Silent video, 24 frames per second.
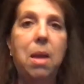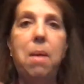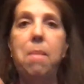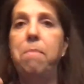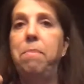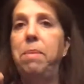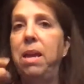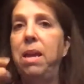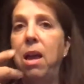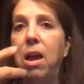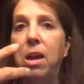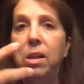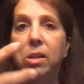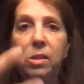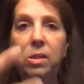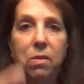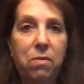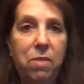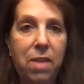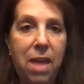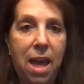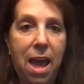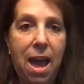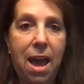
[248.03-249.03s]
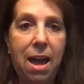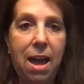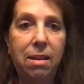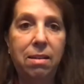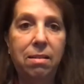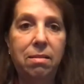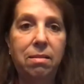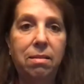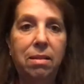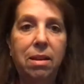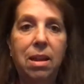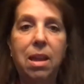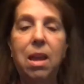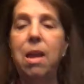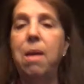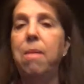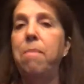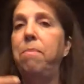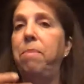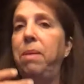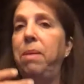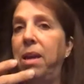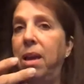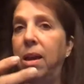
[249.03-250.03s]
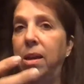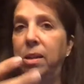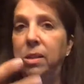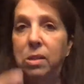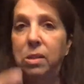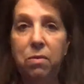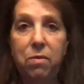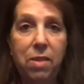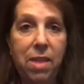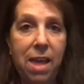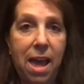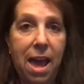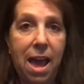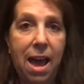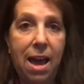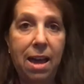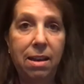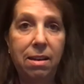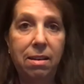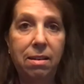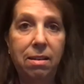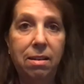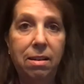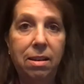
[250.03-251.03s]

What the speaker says: because of that, because of that,